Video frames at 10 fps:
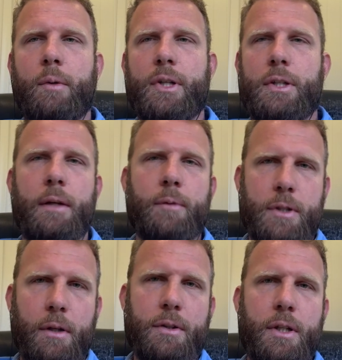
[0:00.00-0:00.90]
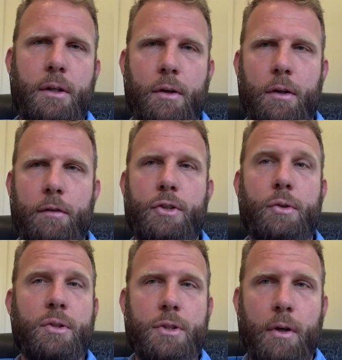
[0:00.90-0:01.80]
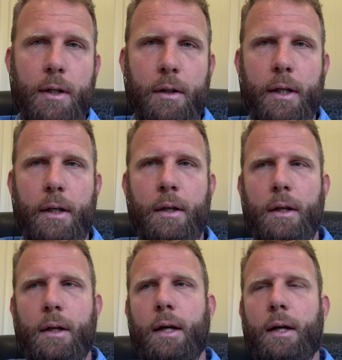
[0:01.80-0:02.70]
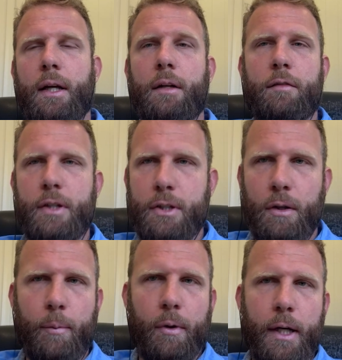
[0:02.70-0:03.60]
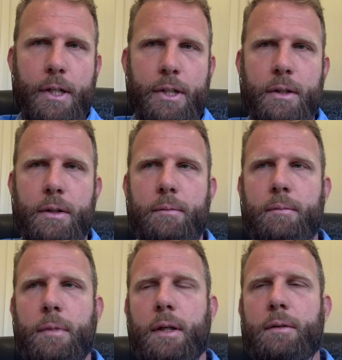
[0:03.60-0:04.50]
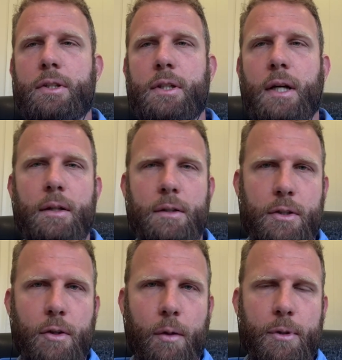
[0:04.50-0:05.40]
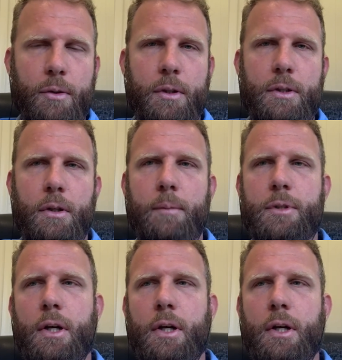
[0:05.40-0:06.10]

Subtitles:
which then results in a lot of short cycling, inefficient operation, start and stops all the time.